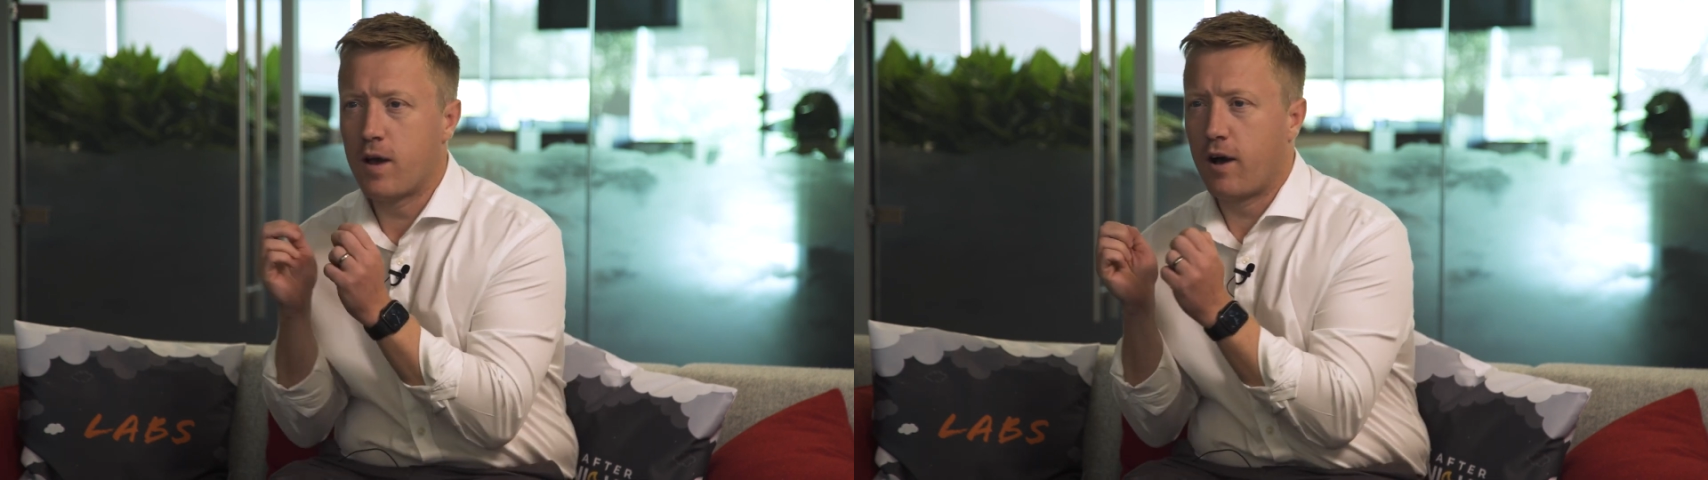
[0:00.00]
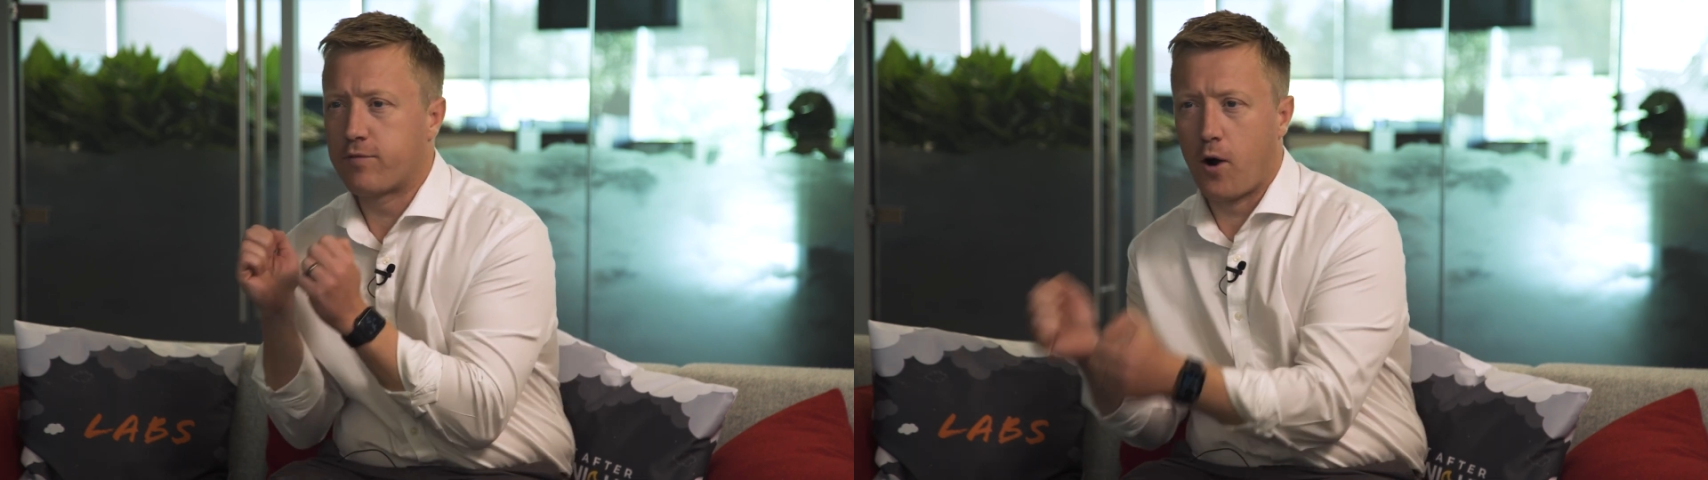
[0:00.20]

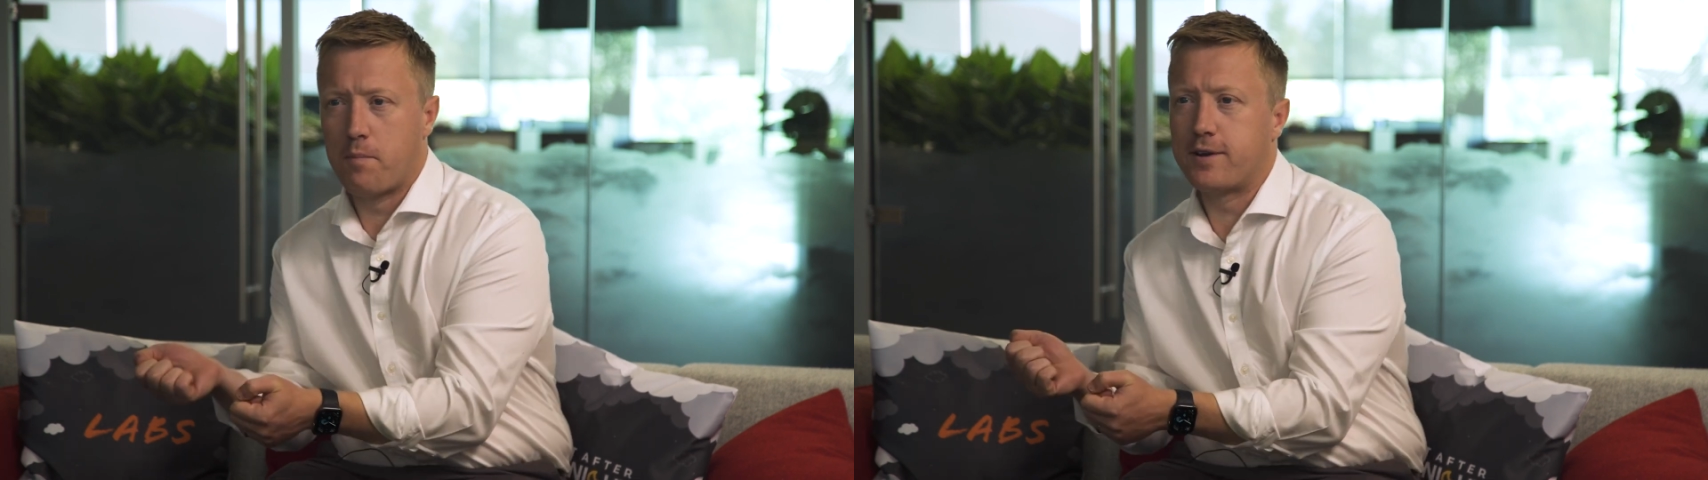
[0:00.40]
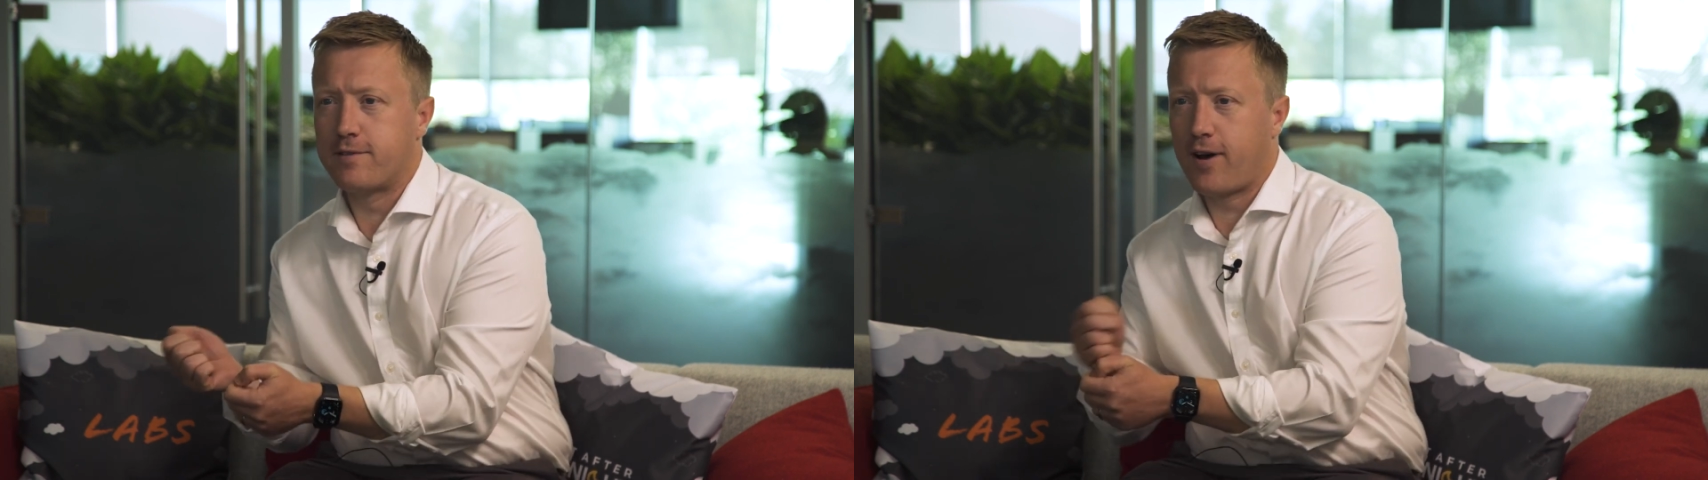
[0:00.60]
I've got
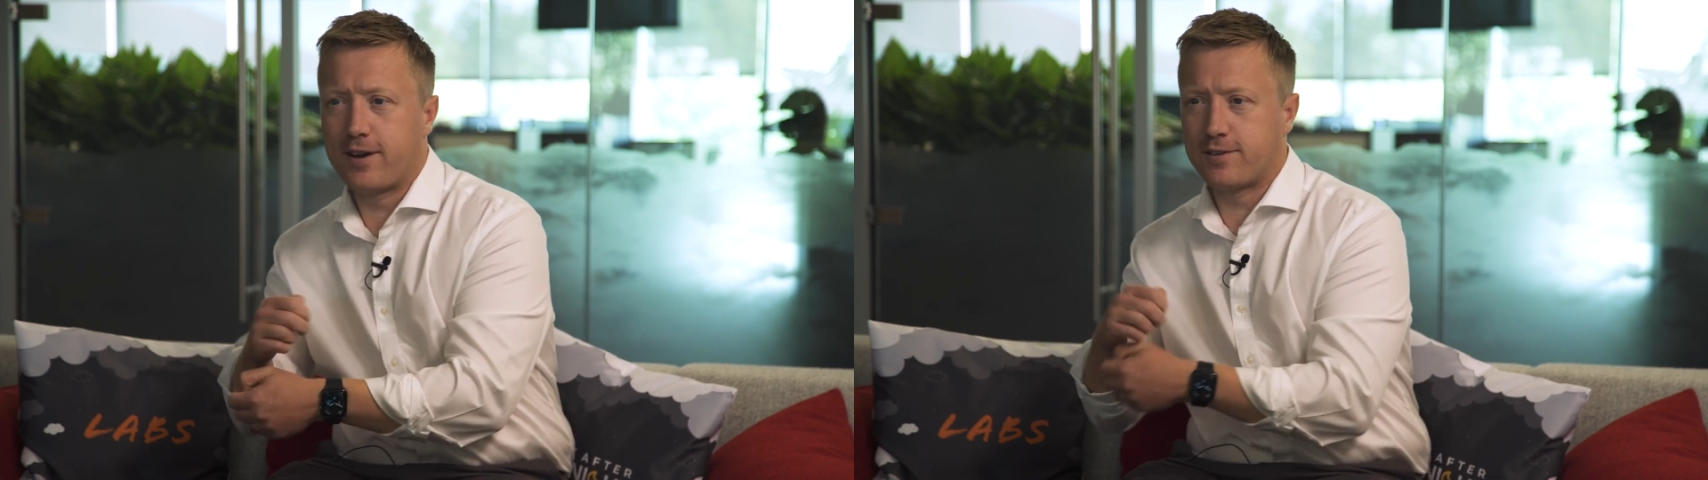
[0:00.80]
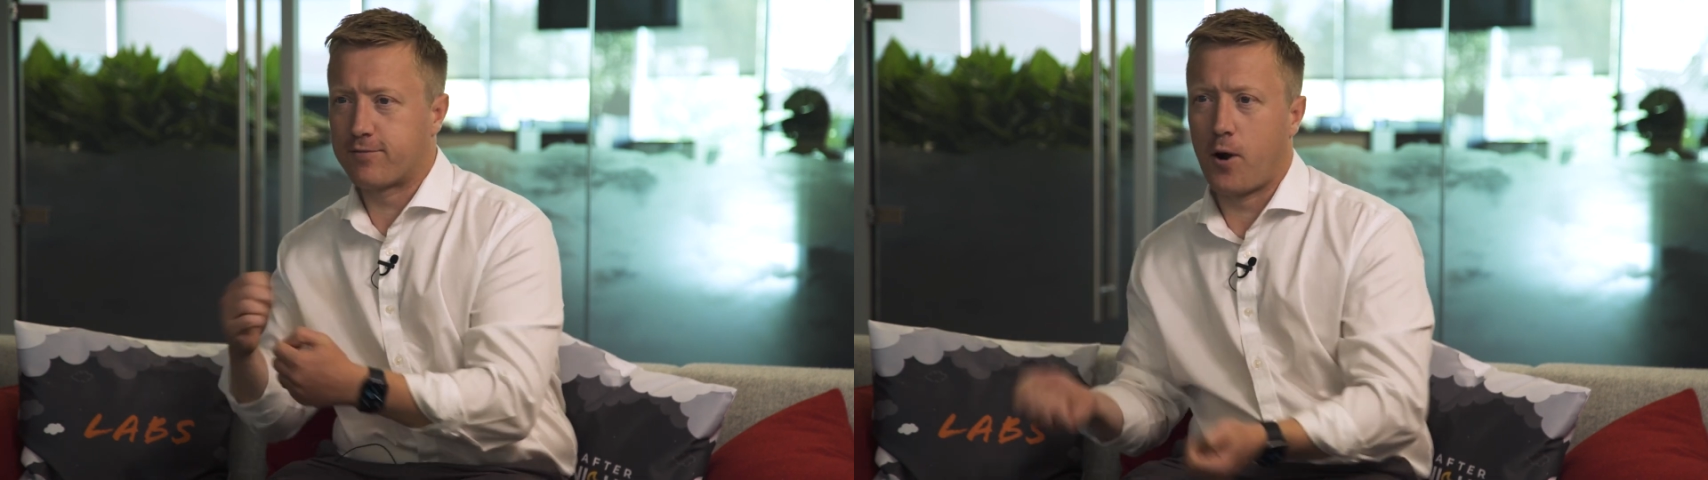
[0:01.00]
my
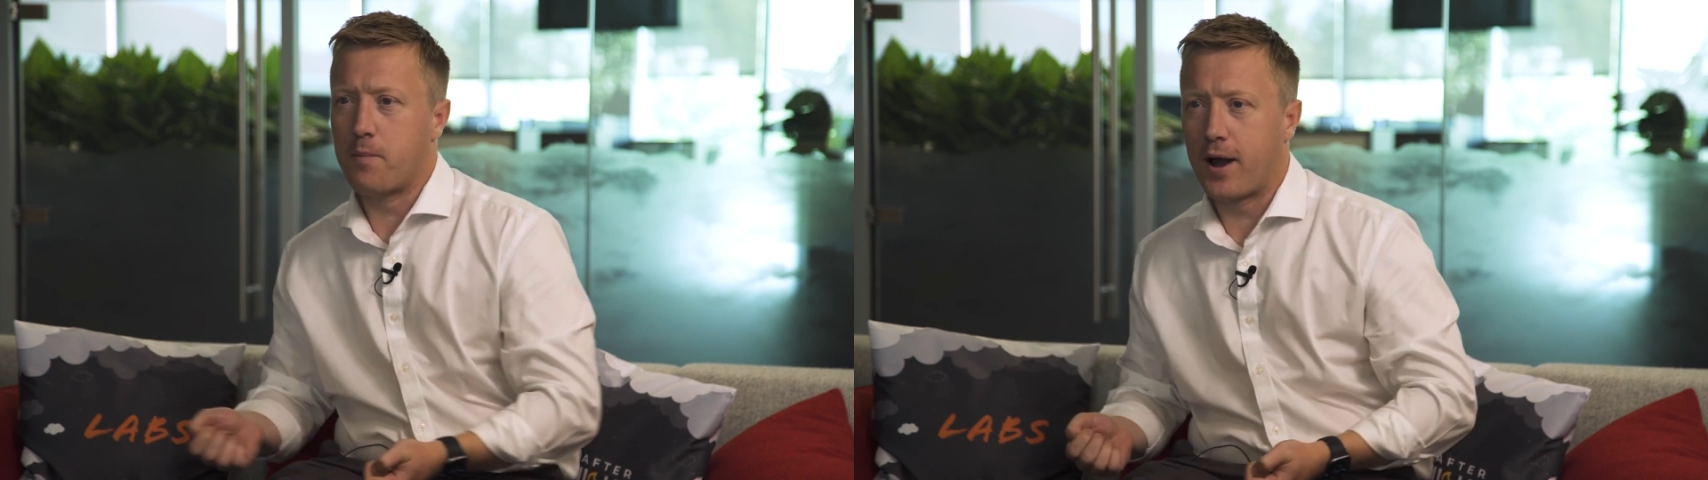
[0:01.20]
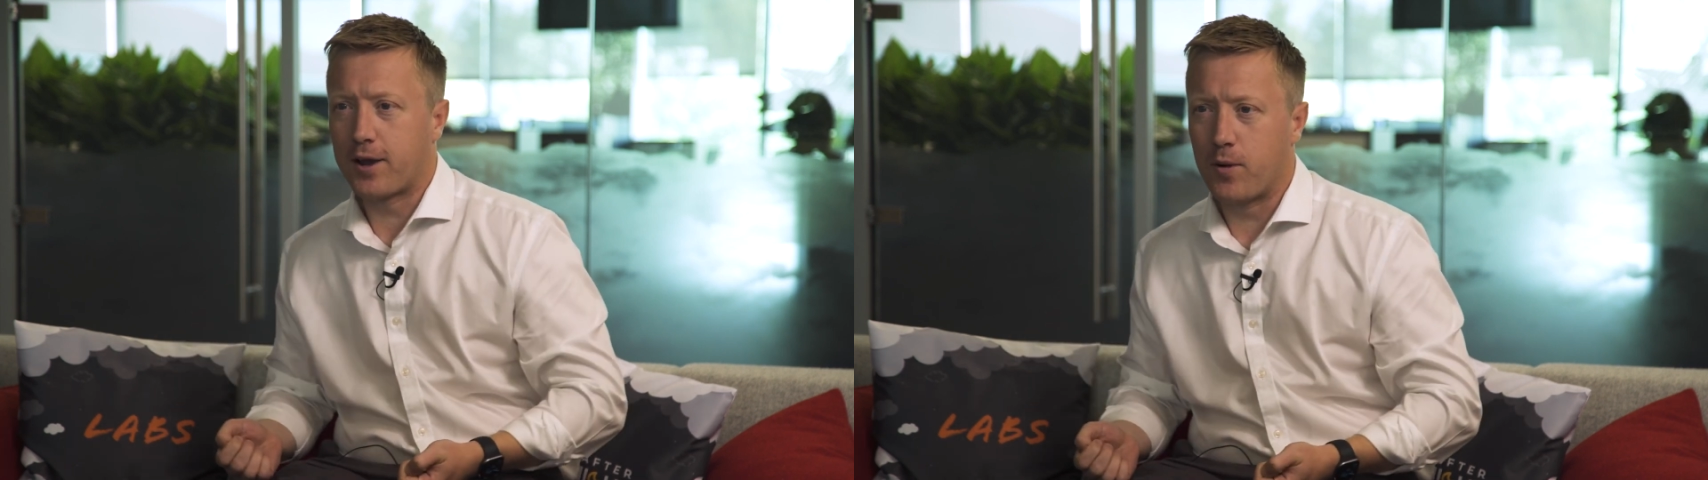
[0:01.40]
device, I've got
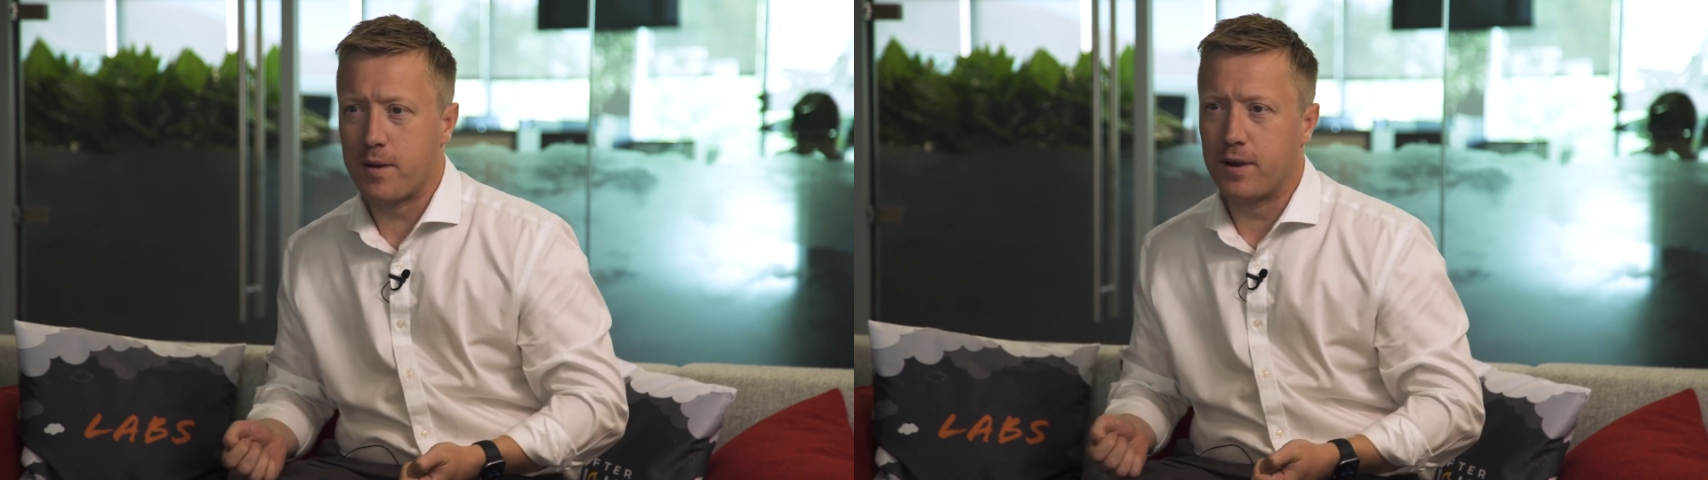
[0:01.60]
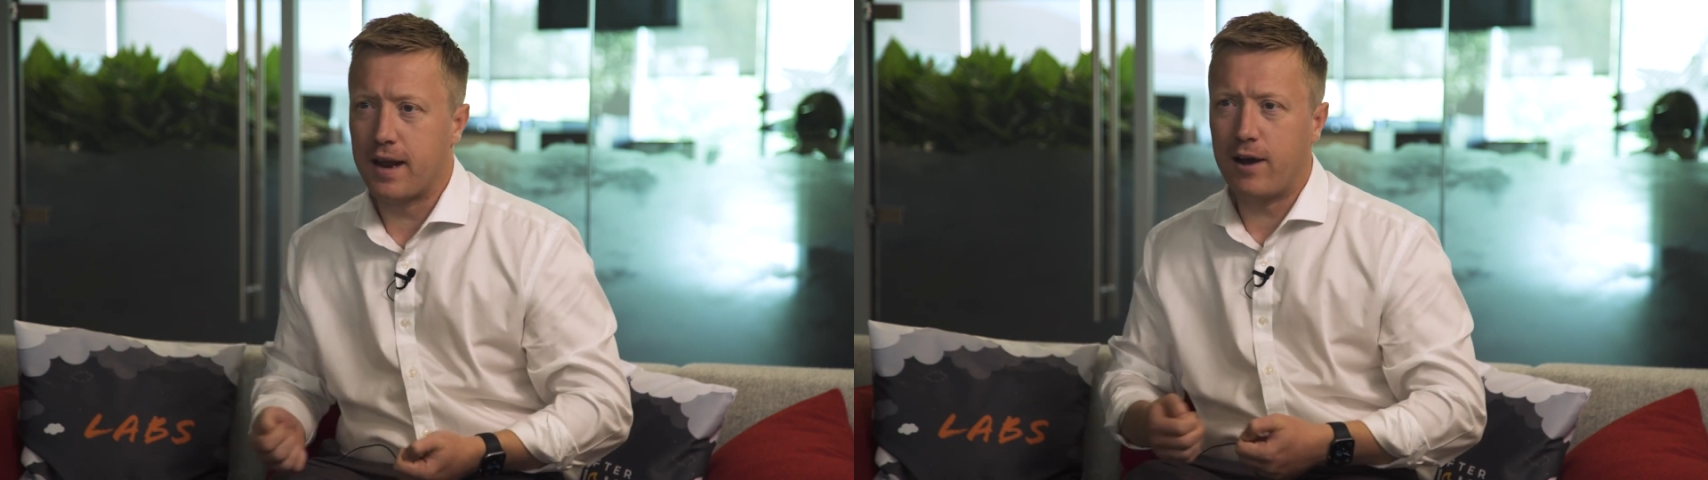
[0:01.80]
my equipment,